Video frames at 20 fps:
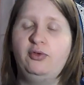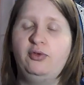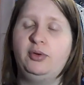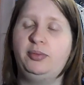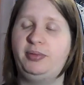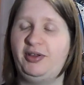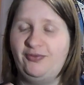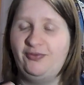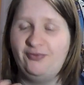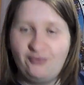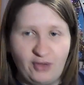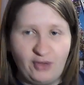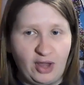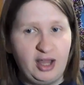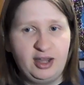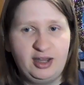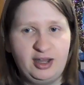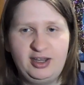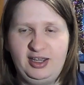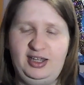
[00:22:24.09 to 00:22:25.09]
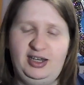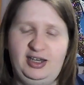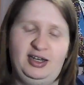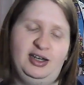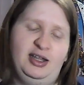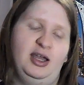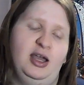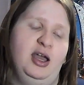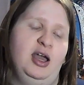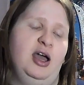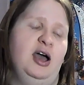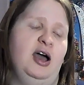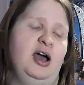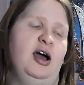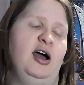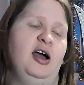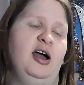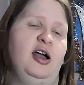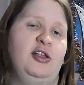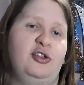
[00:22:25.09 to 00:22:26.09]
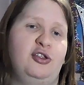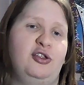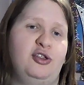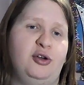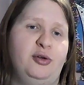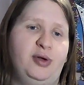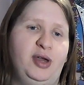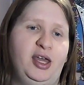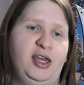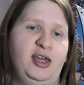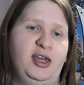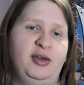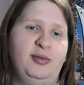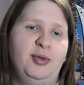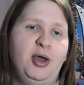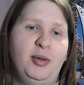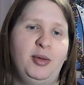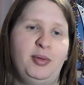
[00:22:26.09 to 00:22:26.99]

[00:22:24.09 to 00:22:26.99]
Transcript: would be fine uh, to show him.